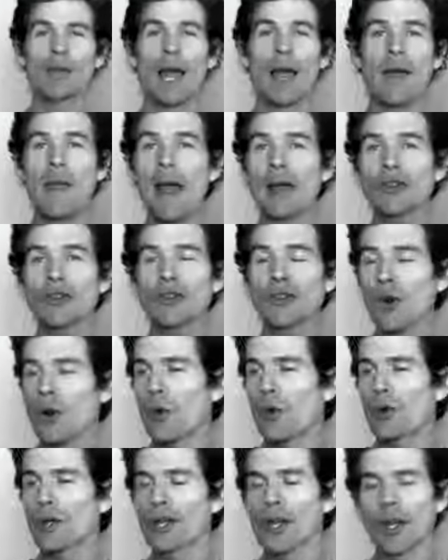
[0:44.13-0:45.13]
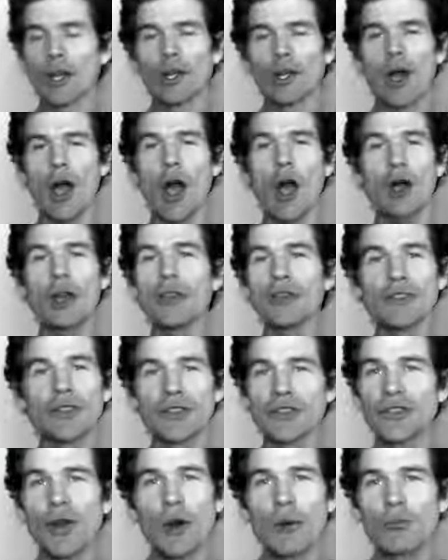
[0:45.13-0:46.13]
And that's cool, you know, like, I used
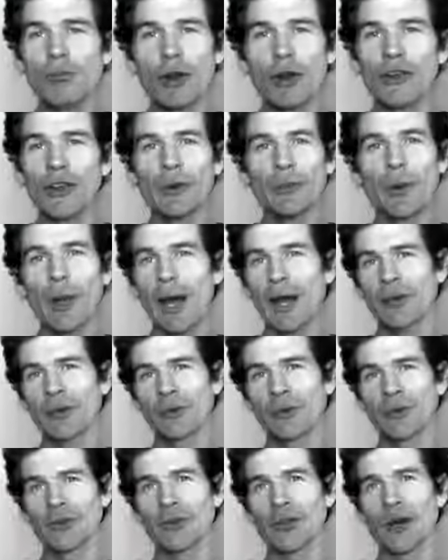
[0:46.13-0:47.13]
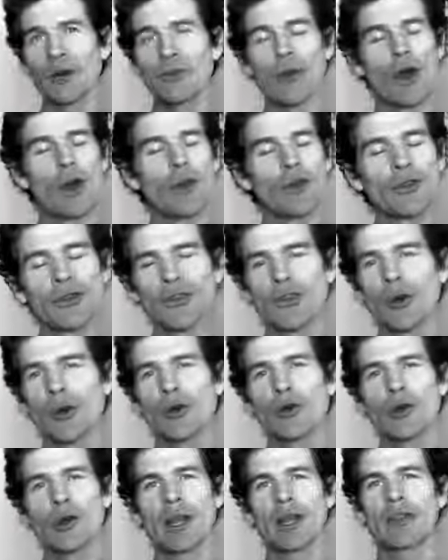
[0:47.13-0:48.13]
to sell protein powders myself. I used to
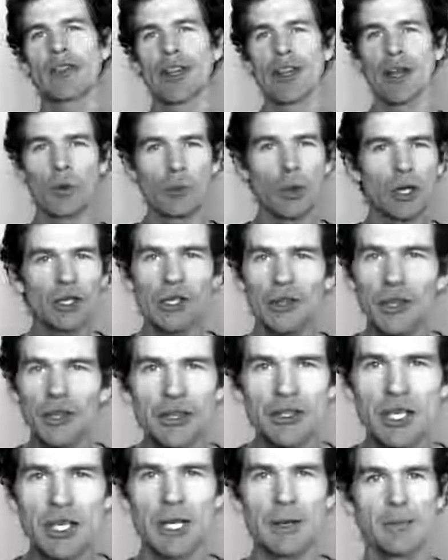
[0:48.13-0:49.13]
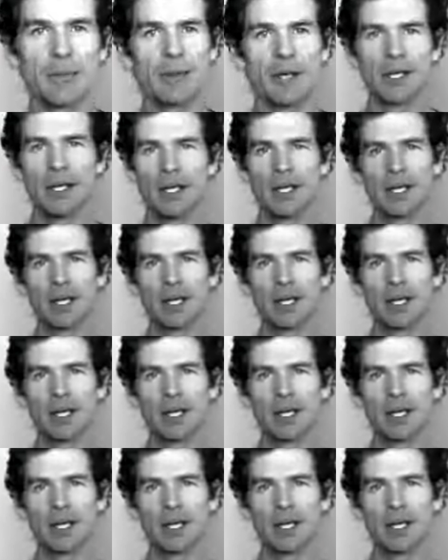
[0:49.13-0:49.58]
sell creatine. I worked in the gym.